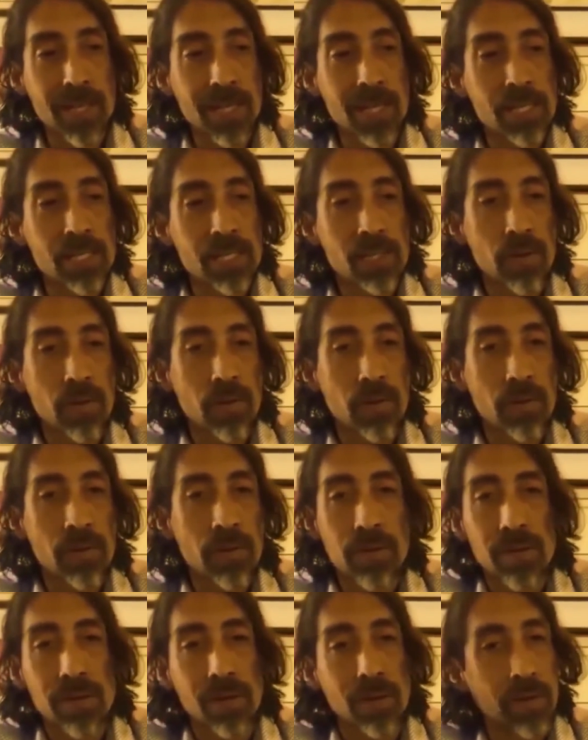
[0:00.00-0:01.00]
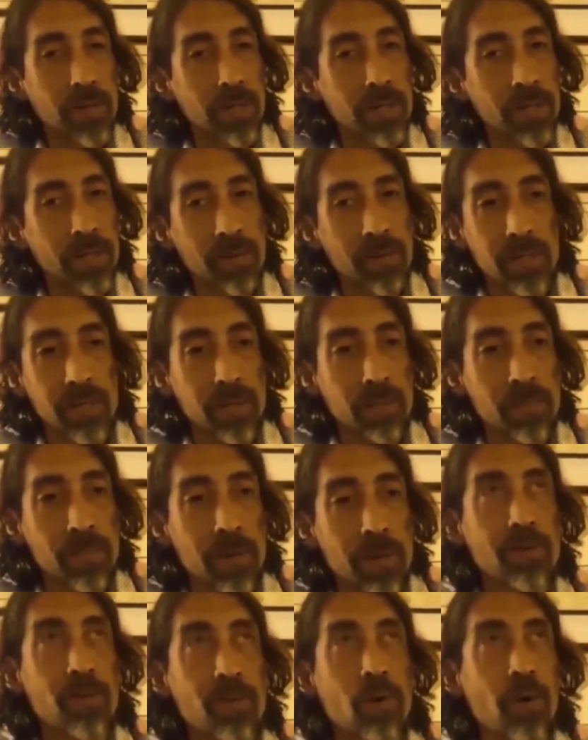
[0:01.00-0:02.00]
Yeah. But you know, clearly,
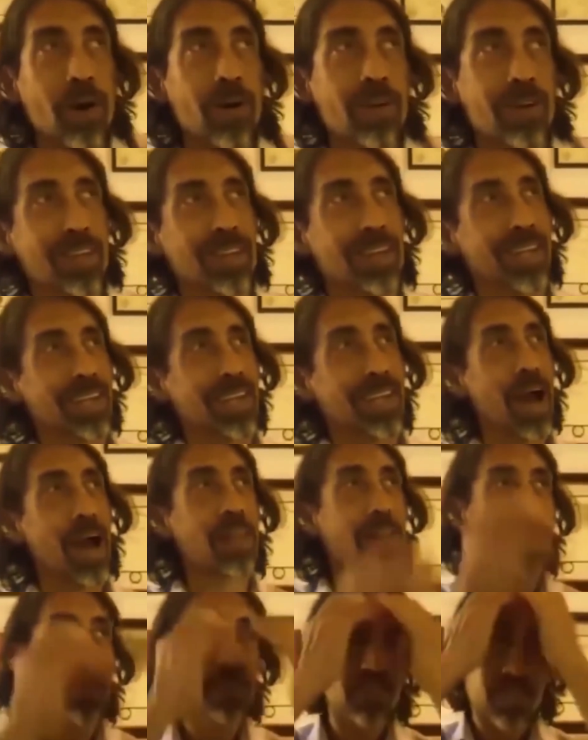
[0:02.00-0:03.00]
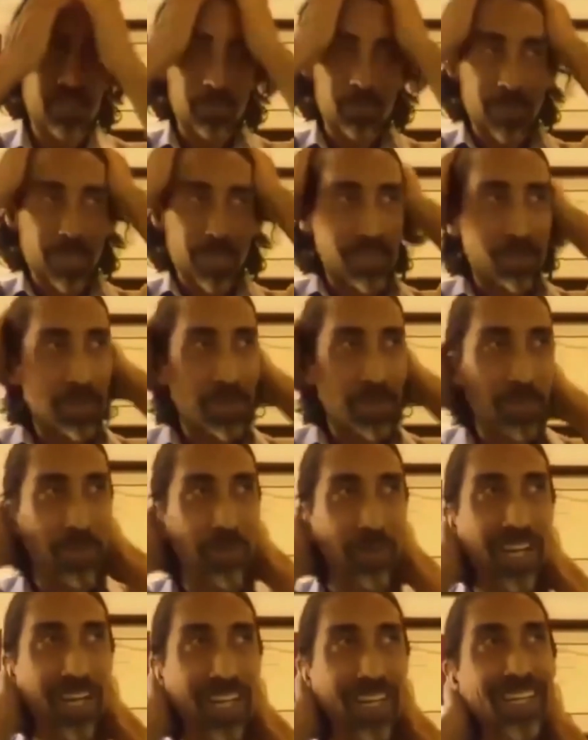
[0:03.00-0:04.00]
micro, okay, like I like to explain to
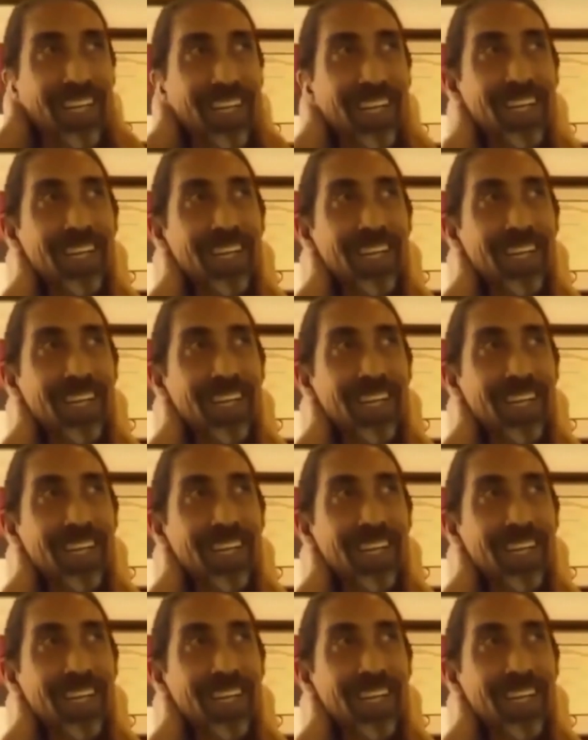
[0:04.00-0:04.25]
people that